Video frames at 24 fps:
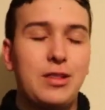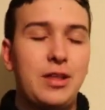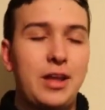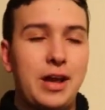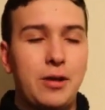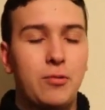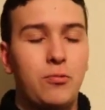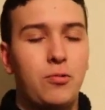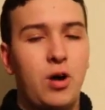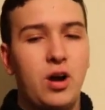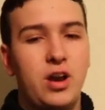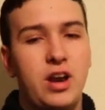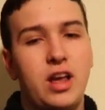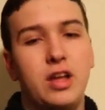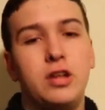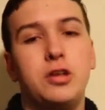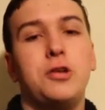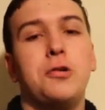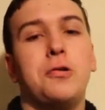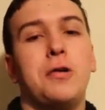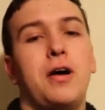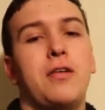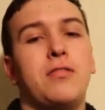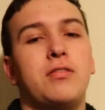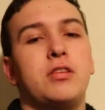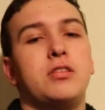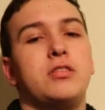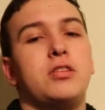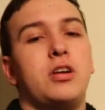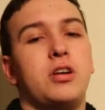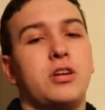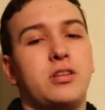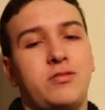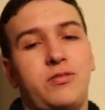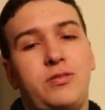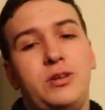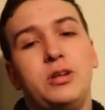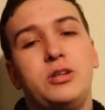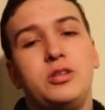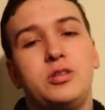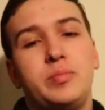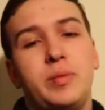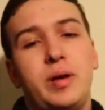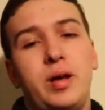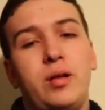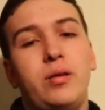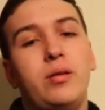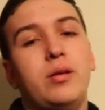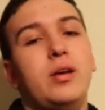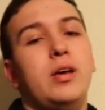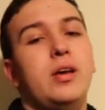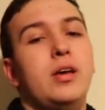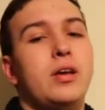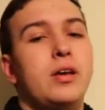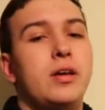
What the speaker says: light one and you have the dark field spell,